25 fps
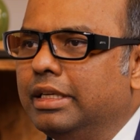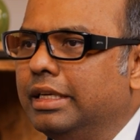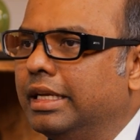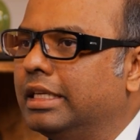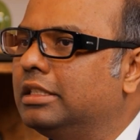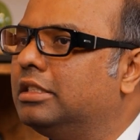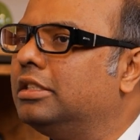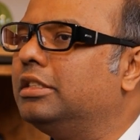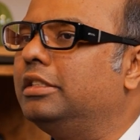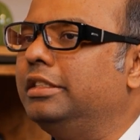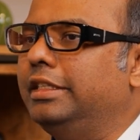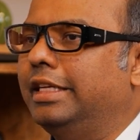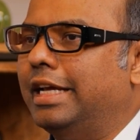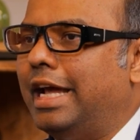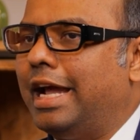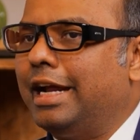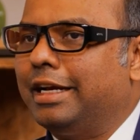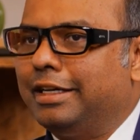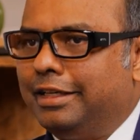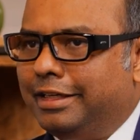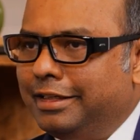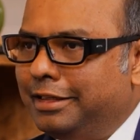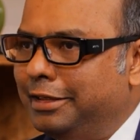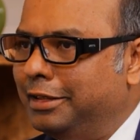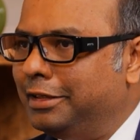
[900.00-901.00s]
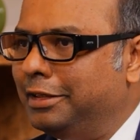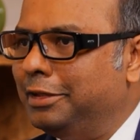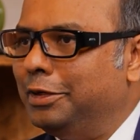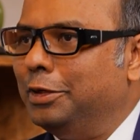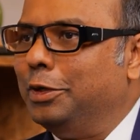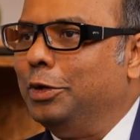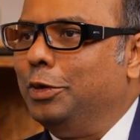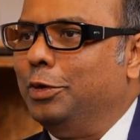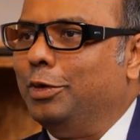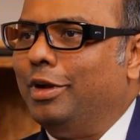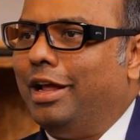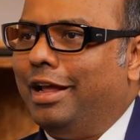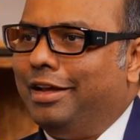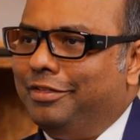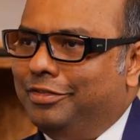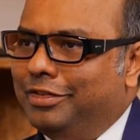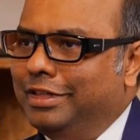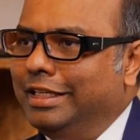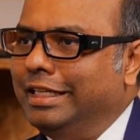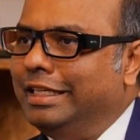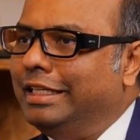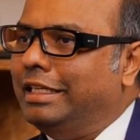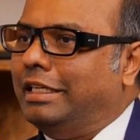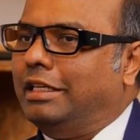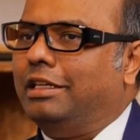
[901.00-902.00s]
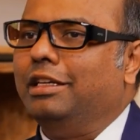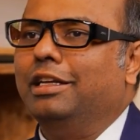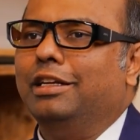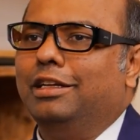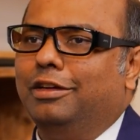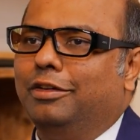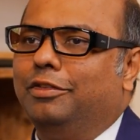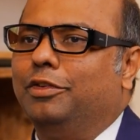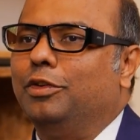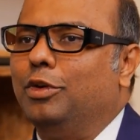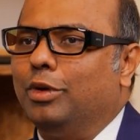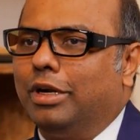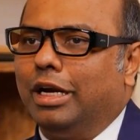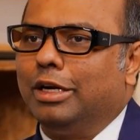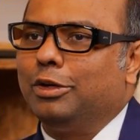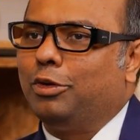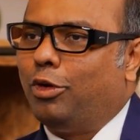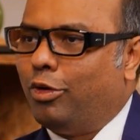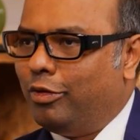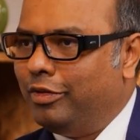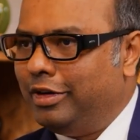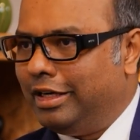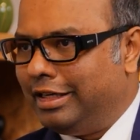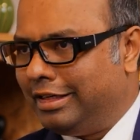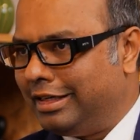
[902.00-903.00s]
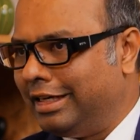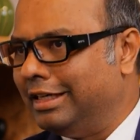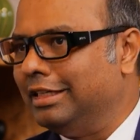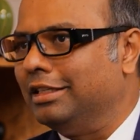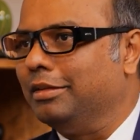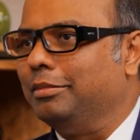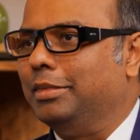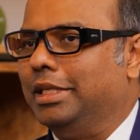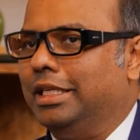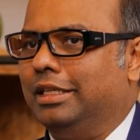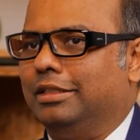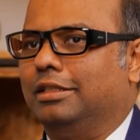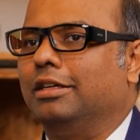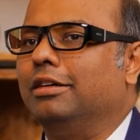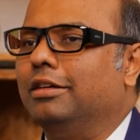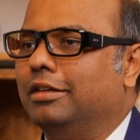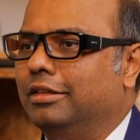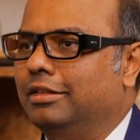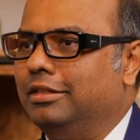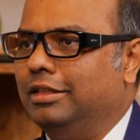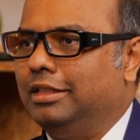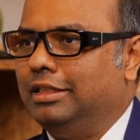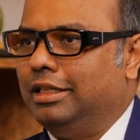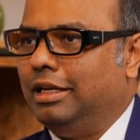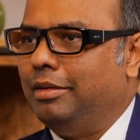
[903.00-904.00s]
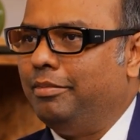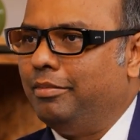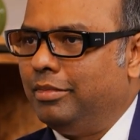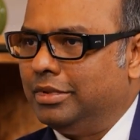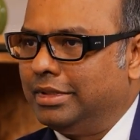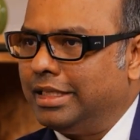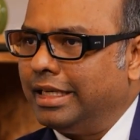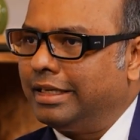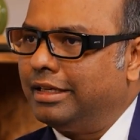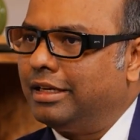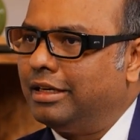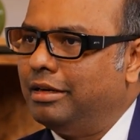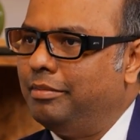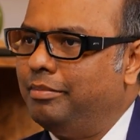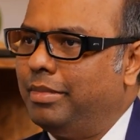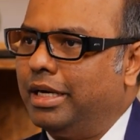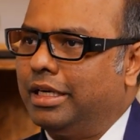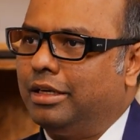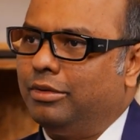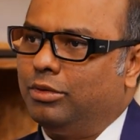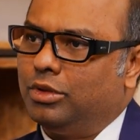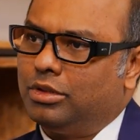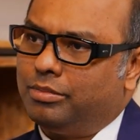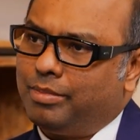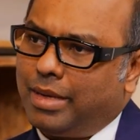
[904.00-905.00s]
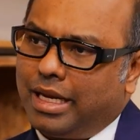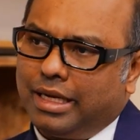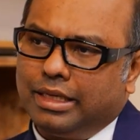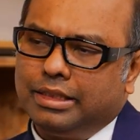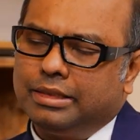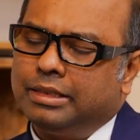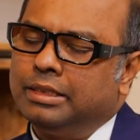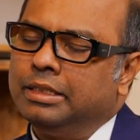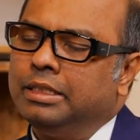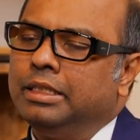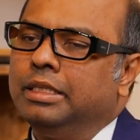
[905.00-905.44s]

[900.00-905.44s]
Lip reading: gets reacted to every, if you look at COVID, right, the biggest sector impacted was banks.